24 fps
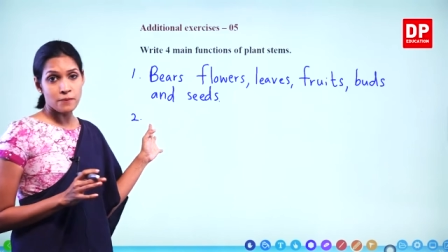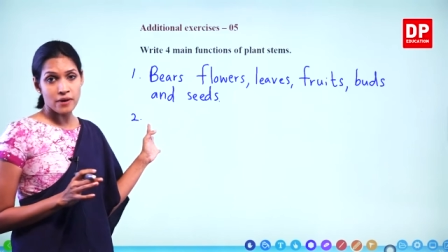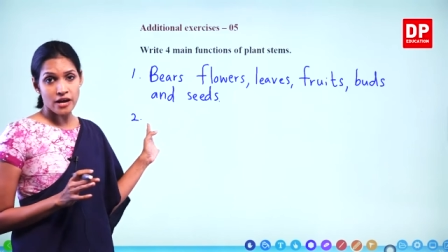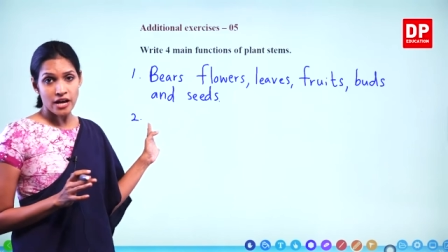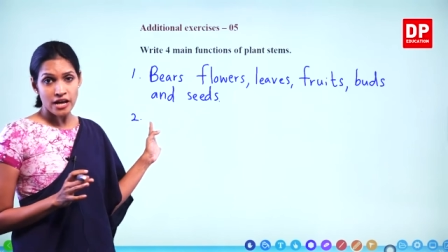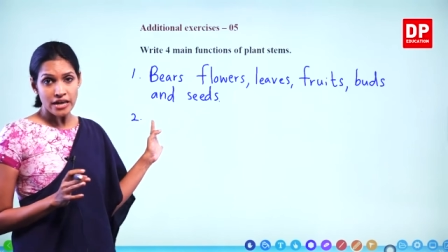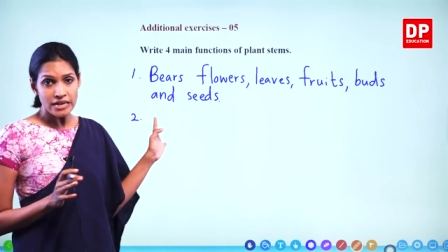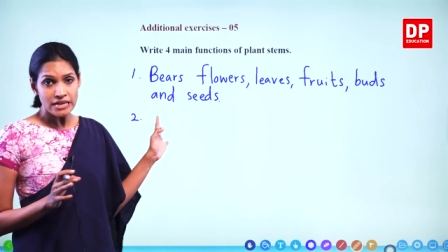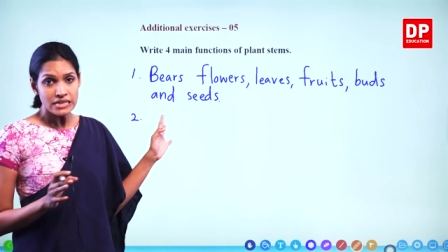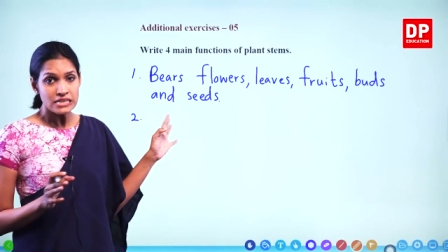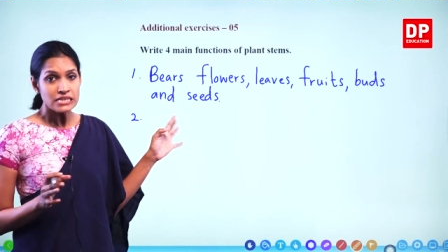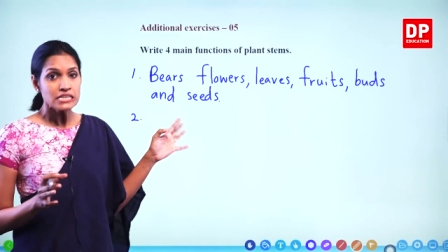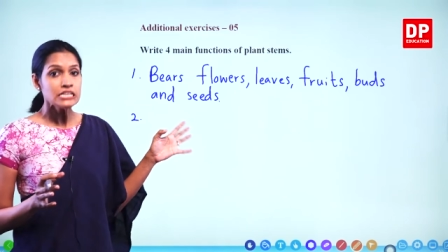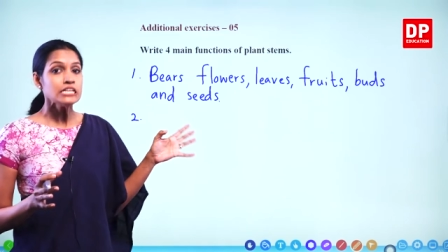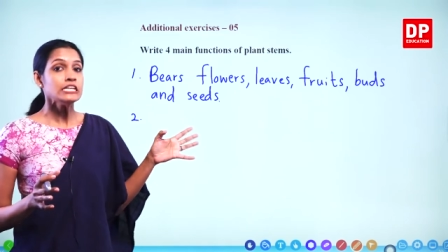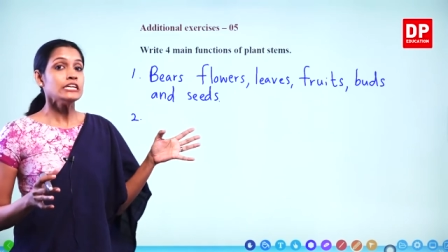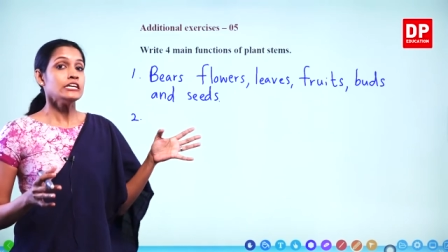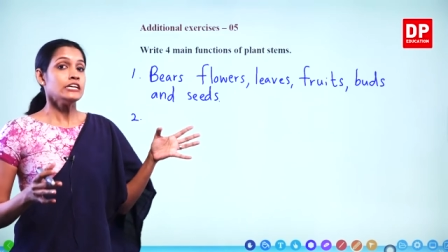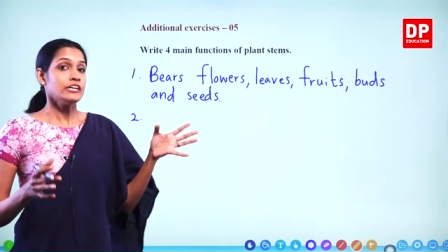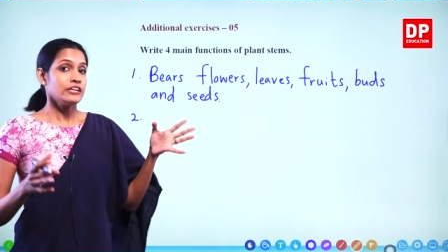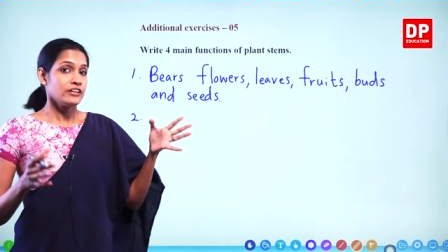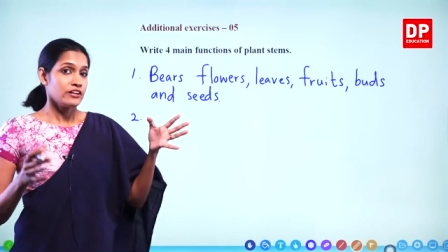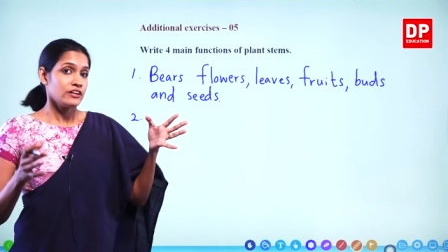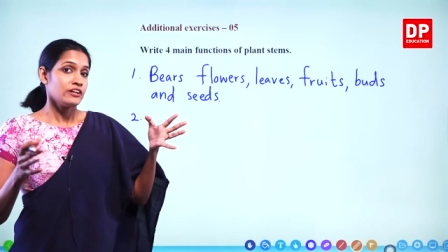by
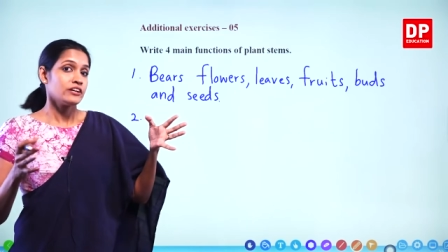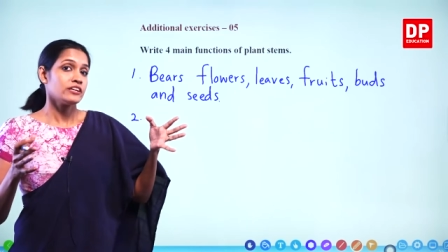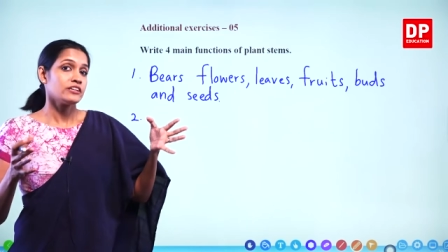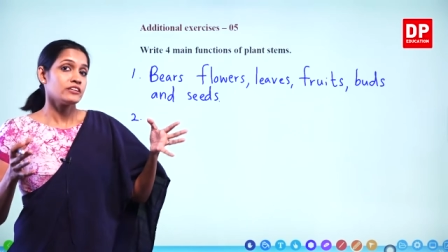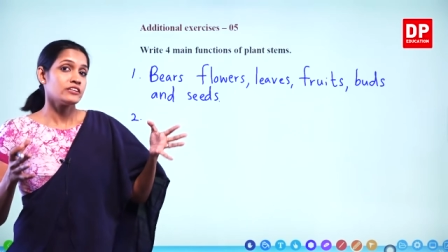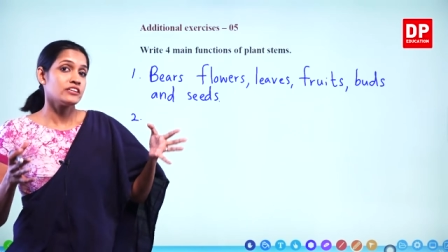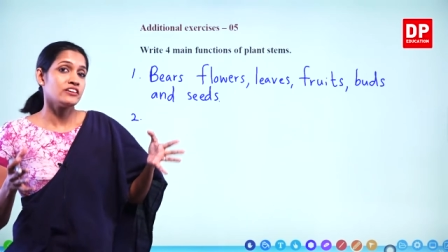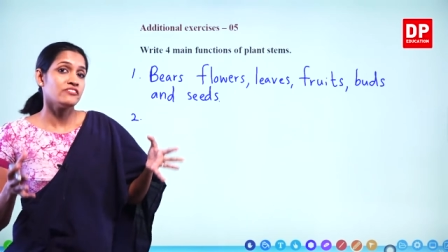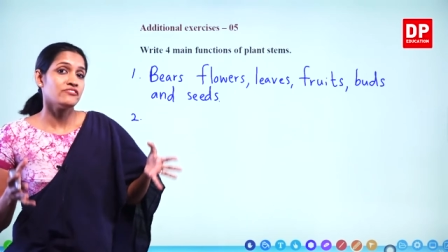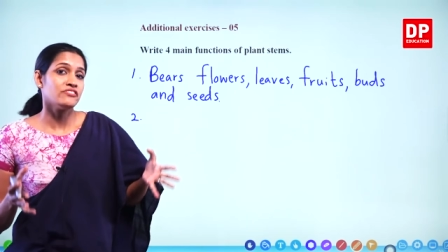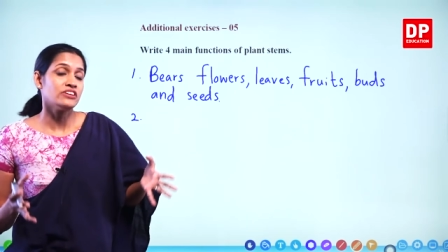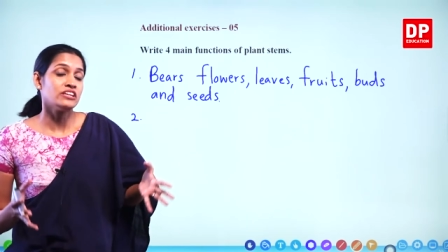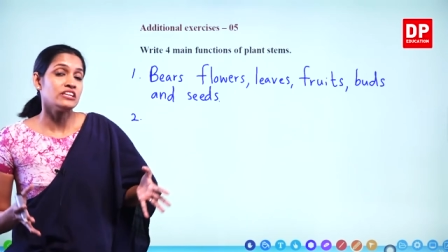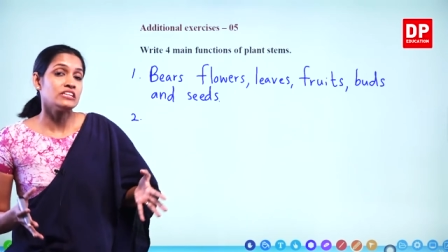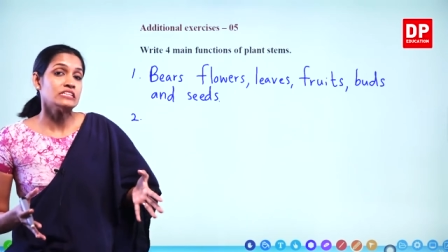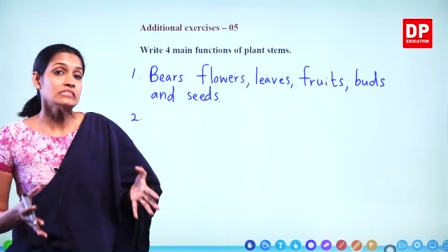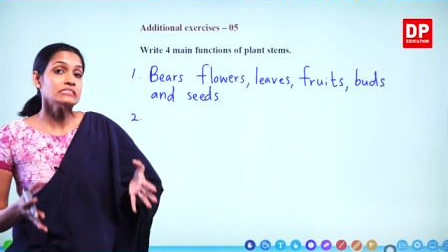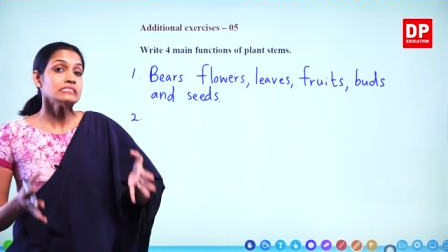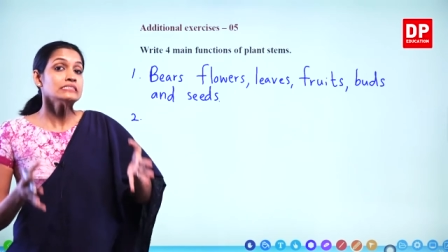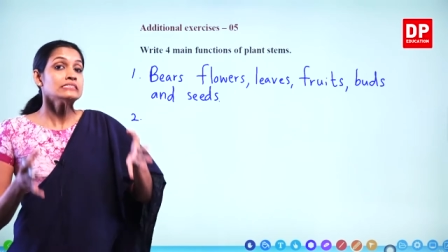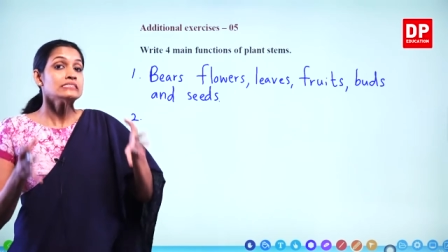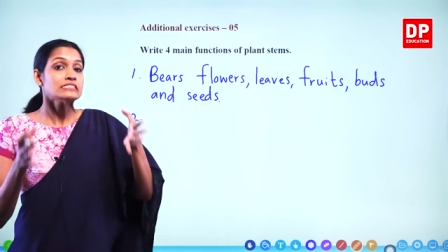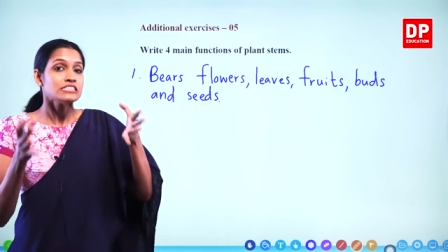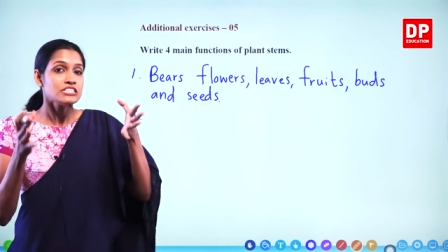giving
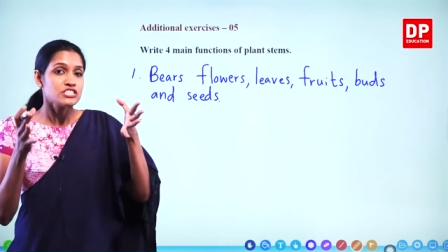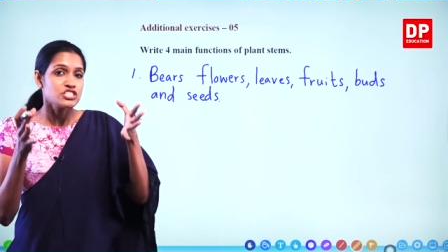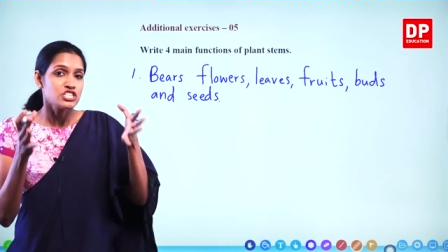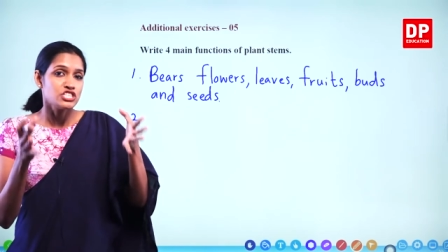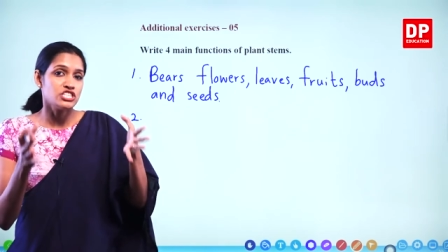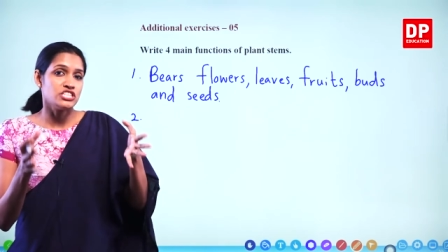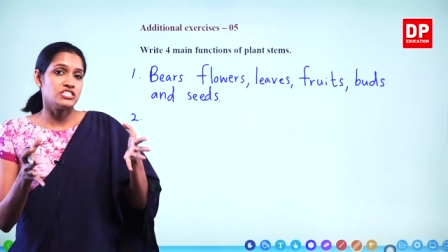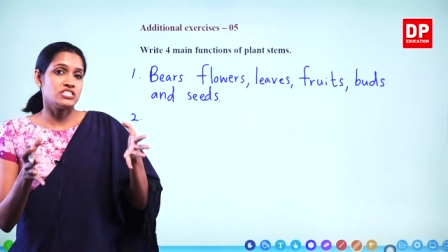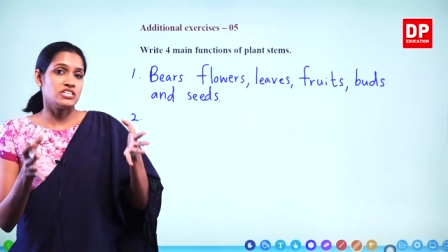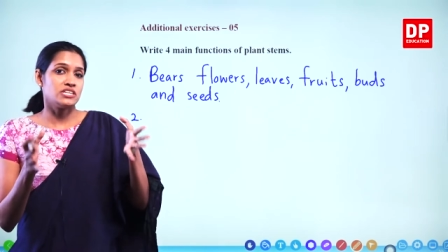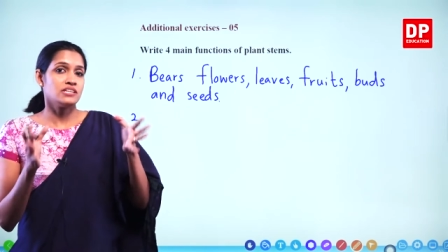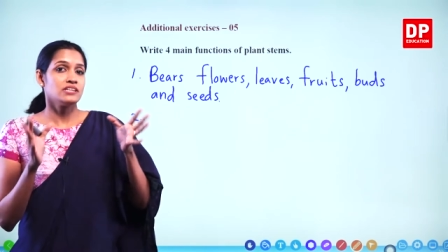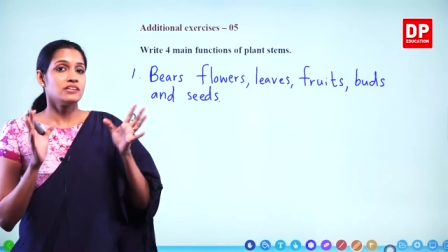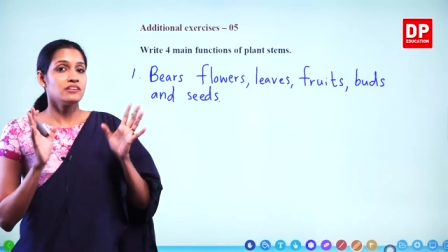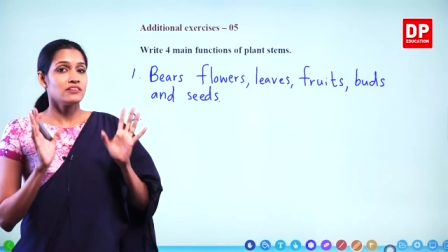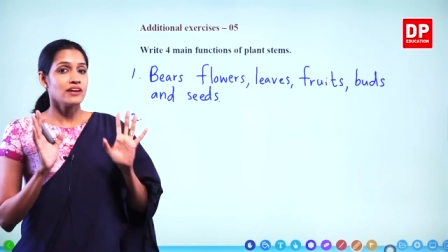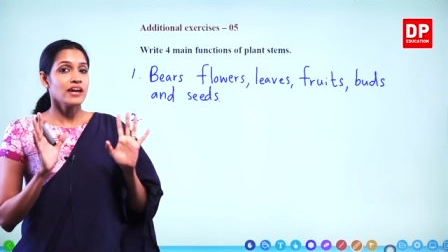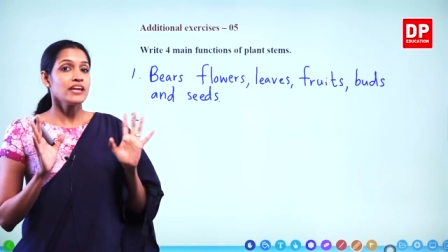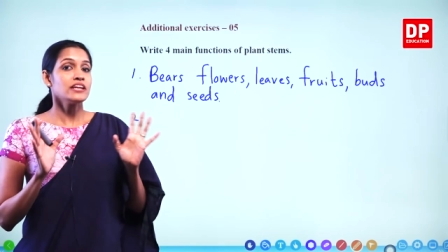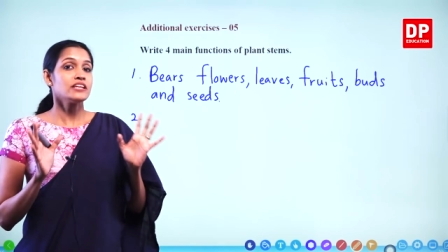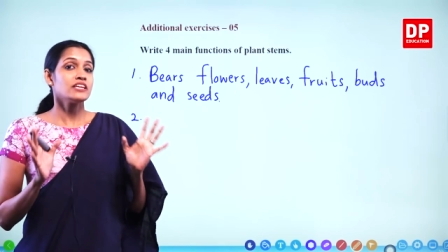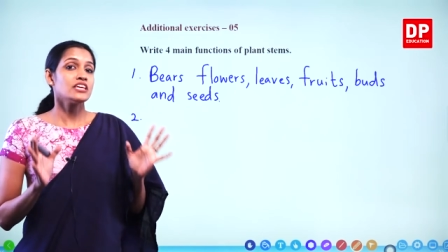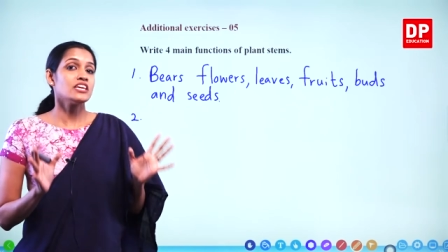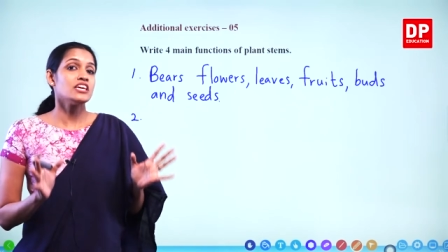a rigidity,
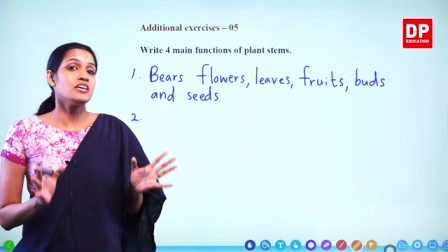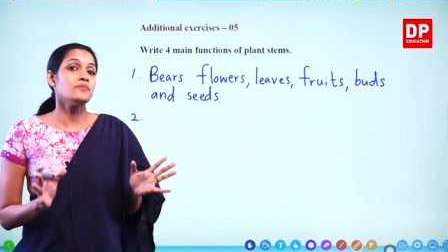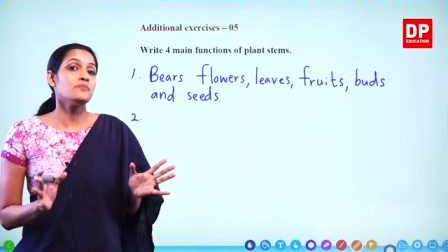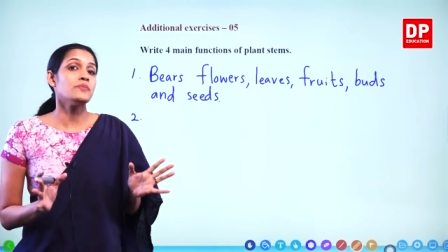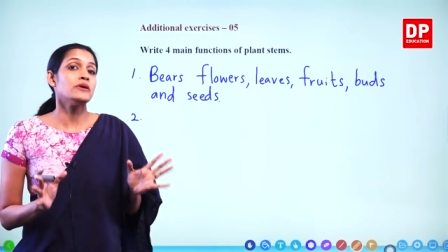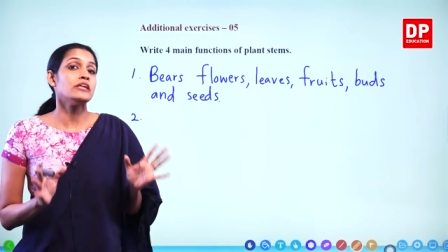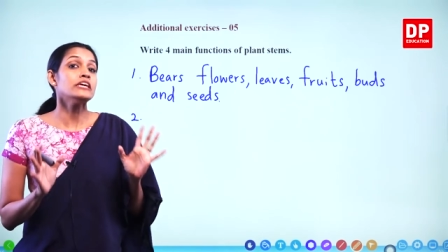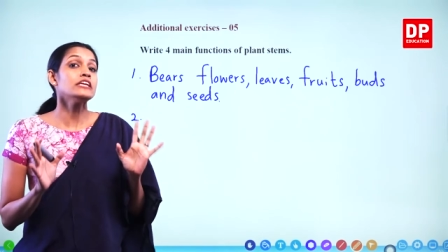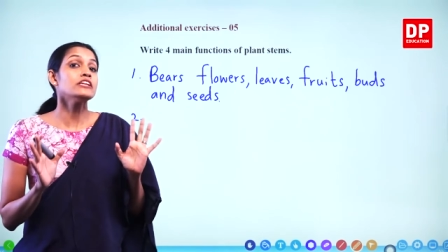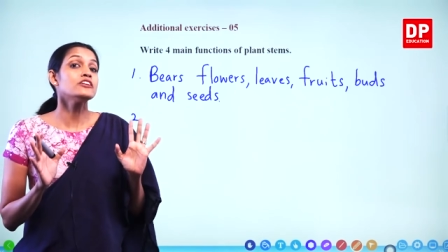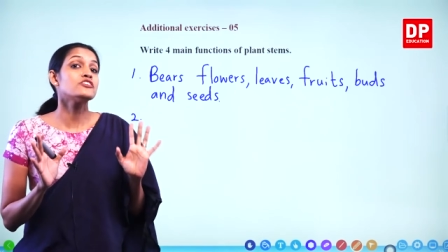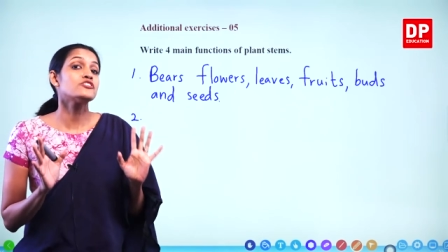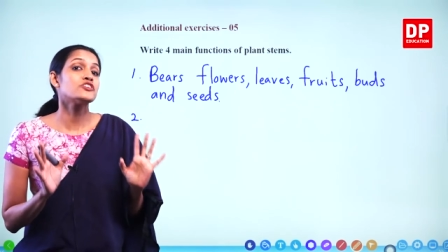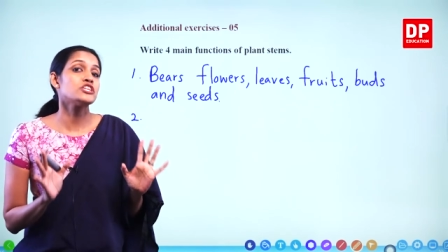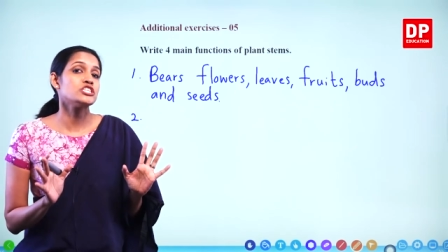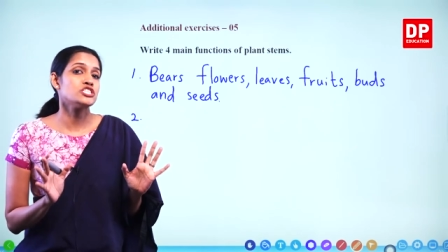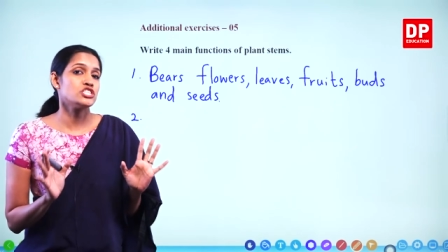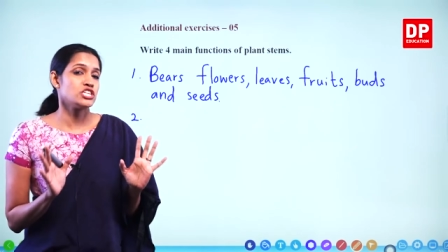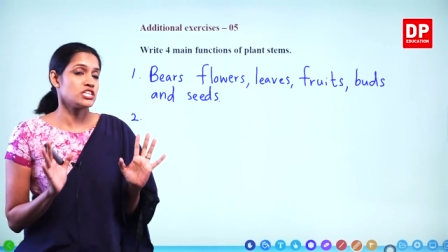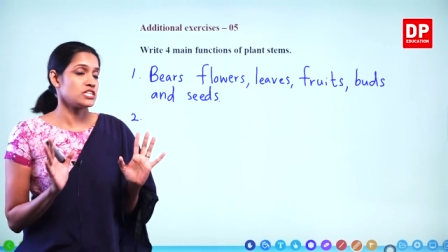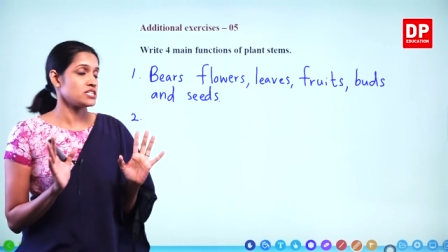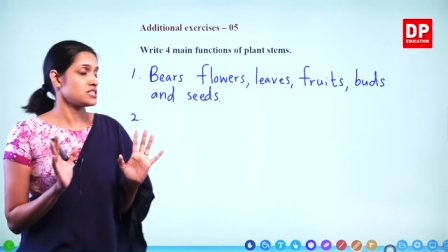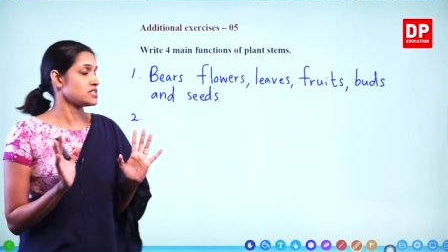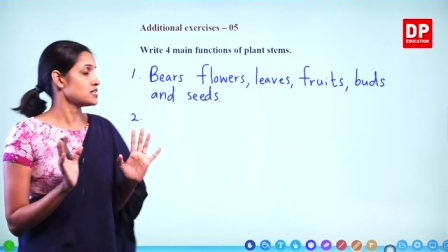right? Keeping it
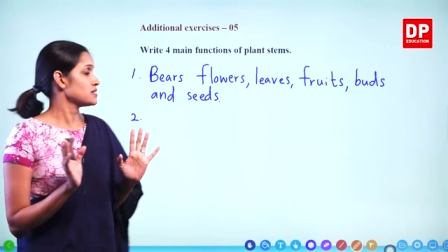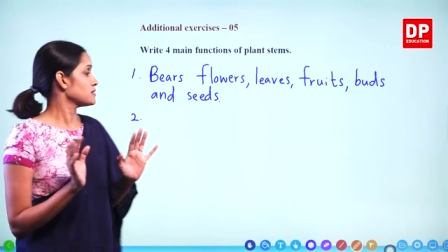rigid.